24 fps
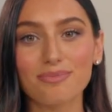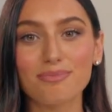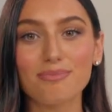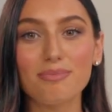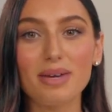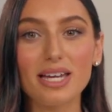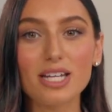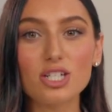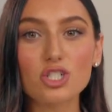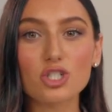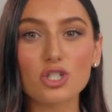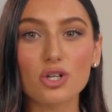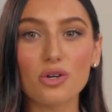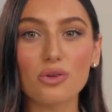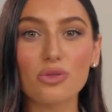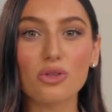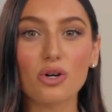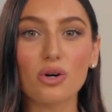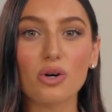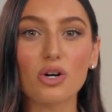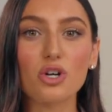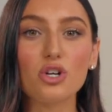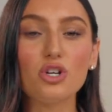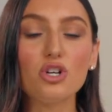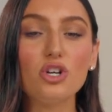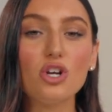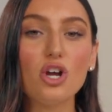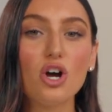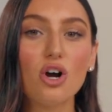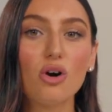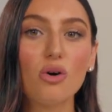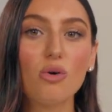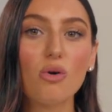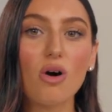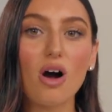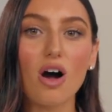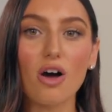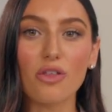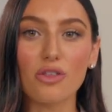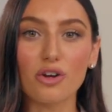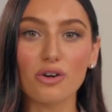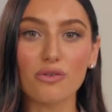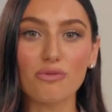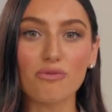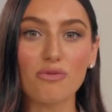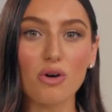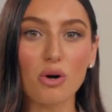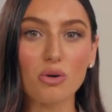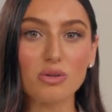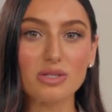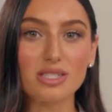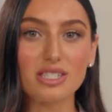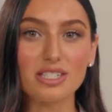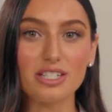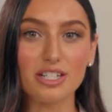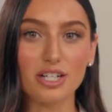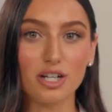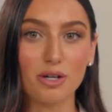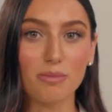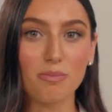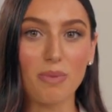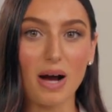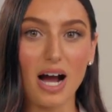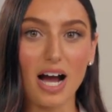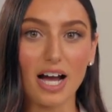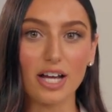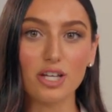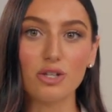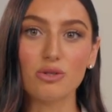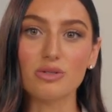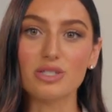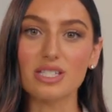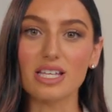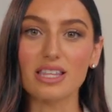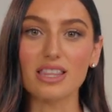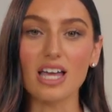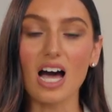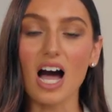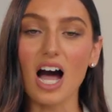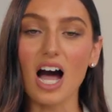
Make sure there are no other phones nearby using the